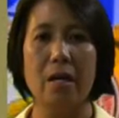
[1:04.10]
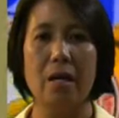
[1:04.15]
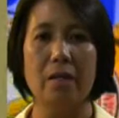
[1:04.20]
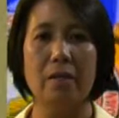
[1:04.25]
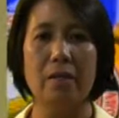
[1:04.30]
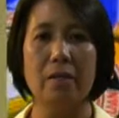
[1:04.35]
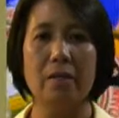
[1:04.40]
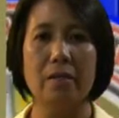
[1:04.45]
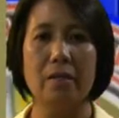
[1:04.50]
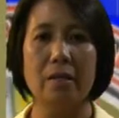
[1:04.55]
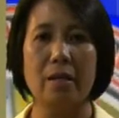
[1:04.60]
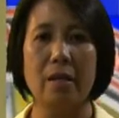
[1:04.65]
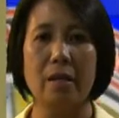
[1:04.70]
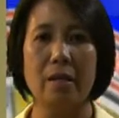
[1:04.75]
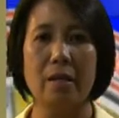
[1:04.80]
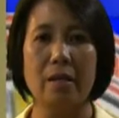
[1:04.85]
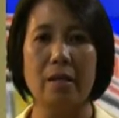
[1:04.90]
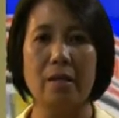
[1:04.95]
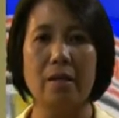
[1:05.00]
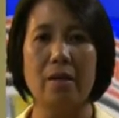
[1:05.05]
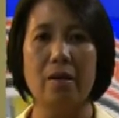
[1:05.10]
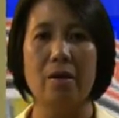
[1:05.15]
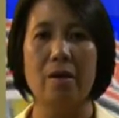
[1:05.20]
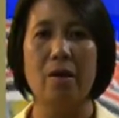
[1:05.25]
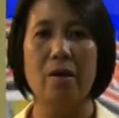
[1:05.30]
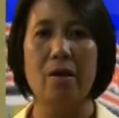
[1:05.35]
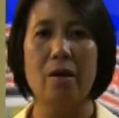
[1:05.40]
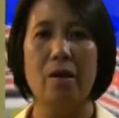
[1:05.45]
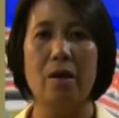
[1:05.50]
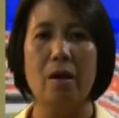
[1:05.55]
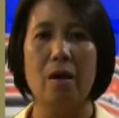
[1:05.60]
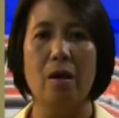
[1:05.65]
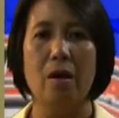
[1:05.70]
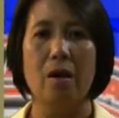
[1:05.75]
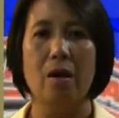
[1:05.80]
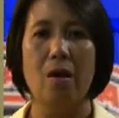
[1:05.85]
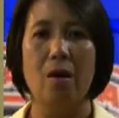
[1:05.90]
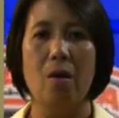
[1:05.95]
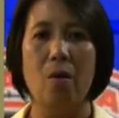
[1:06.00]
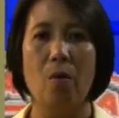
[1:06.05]
that say
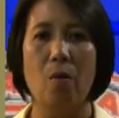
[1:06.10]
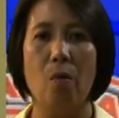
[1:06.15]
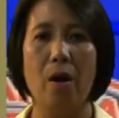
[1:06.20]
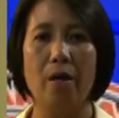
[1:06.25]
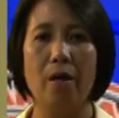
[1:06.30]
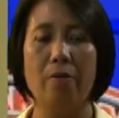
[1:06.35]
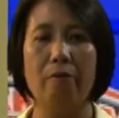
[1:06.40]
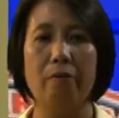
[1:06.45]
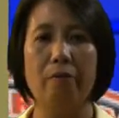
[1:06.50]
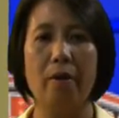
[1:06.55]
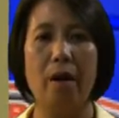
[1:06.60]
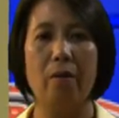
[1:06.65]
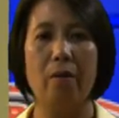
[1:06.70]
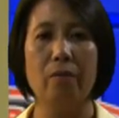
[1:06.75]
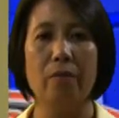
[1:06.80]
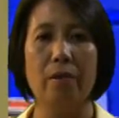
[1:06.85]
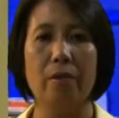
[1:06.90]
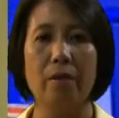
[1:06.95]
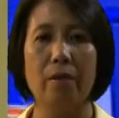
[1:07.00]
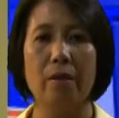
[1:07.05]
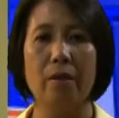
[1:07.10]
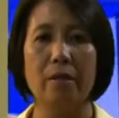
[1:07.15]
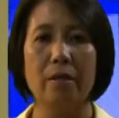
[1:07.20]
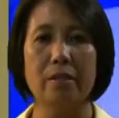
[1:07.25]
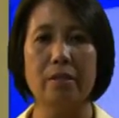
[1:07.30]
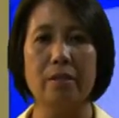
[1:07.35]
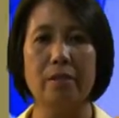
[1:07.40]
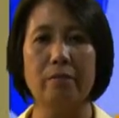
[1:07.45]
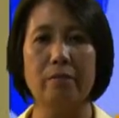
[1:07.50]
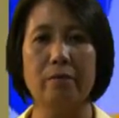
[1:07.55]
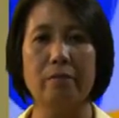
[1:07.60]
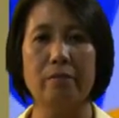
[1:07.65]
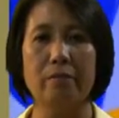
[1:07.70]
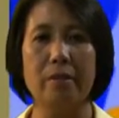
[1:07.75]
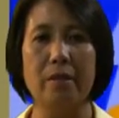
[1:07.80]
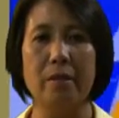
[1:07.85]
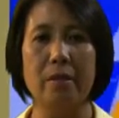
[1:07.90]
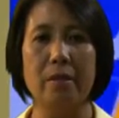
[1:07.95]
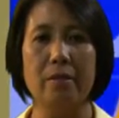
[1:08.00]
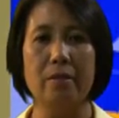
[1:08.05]
1 flower is
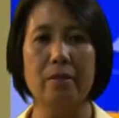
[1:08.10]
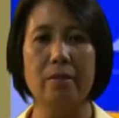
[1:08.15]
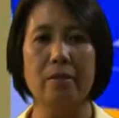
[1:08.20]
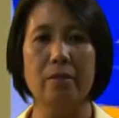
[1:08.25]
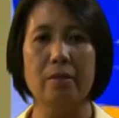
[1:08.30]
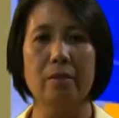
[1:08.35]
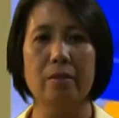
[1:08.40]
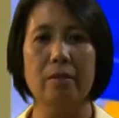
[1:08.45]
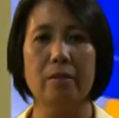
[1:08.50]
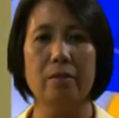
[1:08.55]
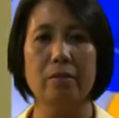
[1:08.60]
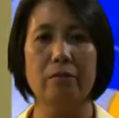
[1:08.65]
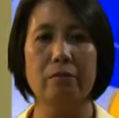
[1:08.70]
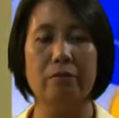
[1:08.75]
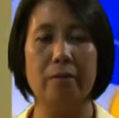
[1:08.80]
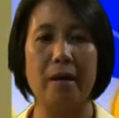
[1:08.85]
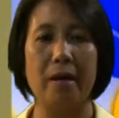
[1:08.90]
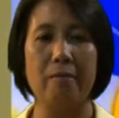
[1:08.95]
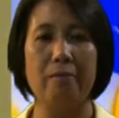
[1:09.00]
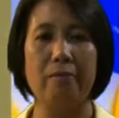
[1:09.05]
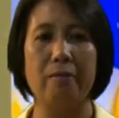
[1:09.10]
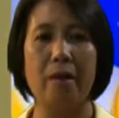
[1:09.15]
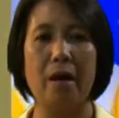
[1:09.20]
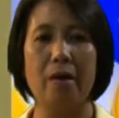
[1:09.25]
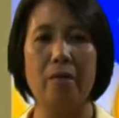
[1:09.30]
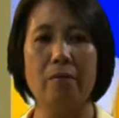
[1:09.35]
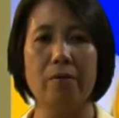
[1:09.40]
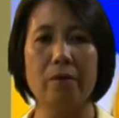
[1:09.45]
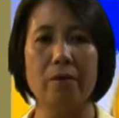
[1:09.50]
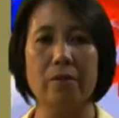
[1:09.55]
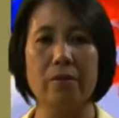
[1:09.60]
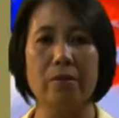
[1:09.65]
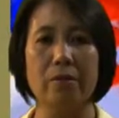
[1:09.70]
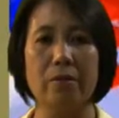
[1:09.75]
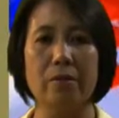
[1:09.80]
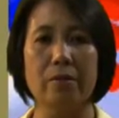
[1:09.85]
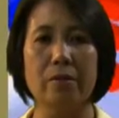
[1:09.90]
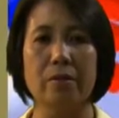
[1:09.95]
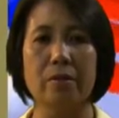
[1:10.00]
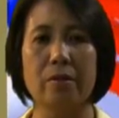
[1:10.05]
equivalent to 5
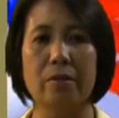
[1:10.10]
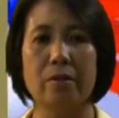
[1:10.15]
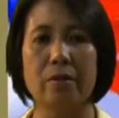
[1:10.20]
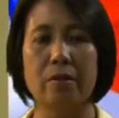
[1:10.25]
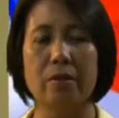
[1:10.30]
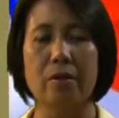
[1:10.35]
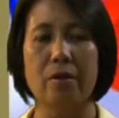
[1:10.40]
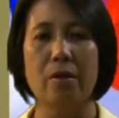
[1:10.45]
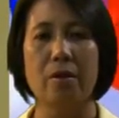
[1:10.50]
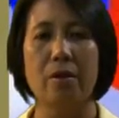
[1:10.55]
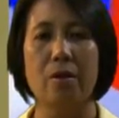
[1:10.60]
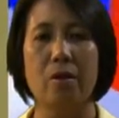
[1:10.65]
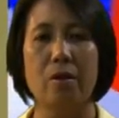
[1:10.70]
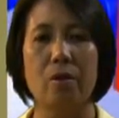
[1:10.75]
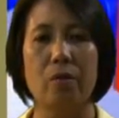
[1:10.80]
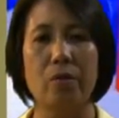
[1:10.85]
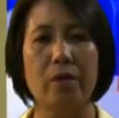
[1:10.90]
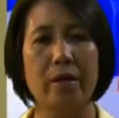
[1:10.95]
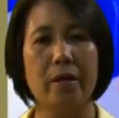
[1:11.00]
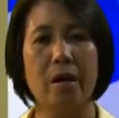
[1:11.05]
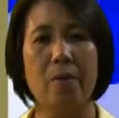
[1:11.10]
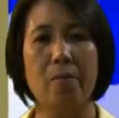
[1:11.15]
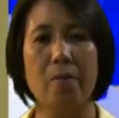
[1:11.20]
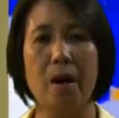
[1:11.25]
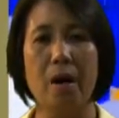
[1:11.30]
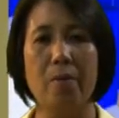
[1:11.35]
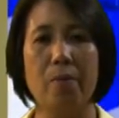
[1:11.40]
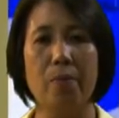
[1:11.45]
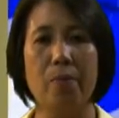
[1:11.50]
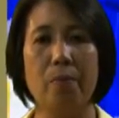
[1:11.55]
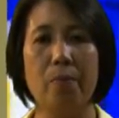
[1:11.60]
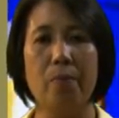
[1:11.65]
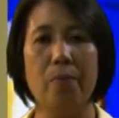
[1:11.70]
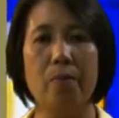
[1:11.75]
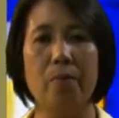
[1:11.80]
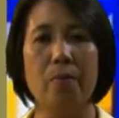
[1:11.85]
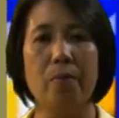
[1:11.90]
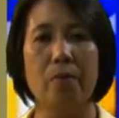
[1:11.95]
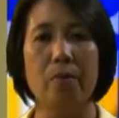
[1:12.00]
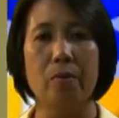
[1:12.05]
flowers. We come up
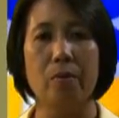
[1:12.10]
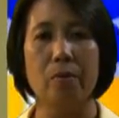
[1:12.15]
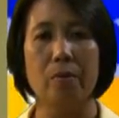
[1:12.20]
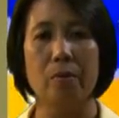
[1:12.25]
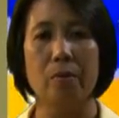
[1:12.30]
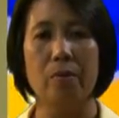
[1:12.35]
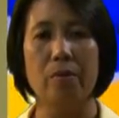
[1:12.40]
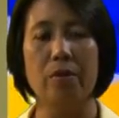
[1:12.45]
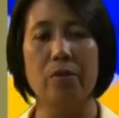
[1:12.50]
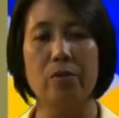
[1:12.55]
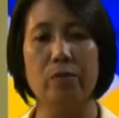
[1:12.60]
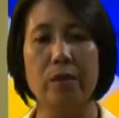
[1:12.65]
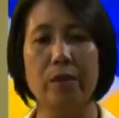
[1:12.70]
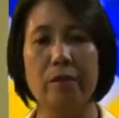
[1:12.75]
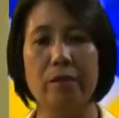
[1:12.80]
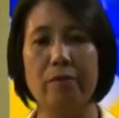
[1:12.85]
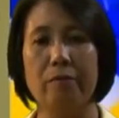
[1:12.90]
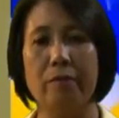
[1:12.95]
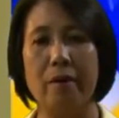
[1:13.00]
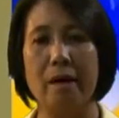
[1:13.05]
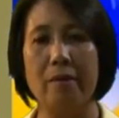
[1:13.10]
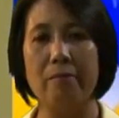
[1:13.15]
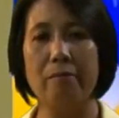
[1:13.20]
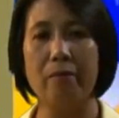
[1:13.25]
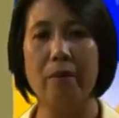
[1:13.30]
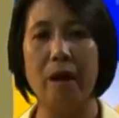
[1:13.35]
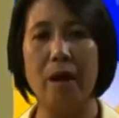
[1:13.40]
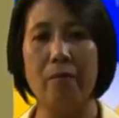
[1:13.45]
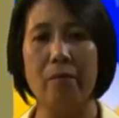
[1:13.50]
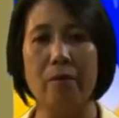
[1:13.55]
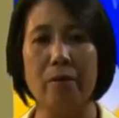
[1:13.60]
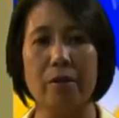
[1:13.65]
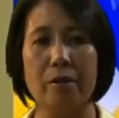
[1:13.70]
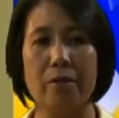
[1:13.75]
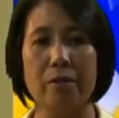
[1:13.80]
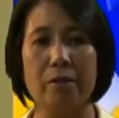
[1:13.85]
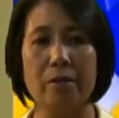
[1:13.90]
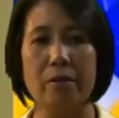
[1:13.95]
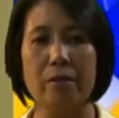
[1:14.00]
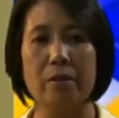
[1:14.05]
with 25
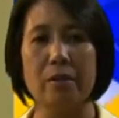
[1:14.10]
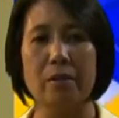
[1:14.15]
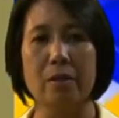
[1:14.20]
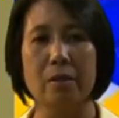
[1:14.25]
flowers.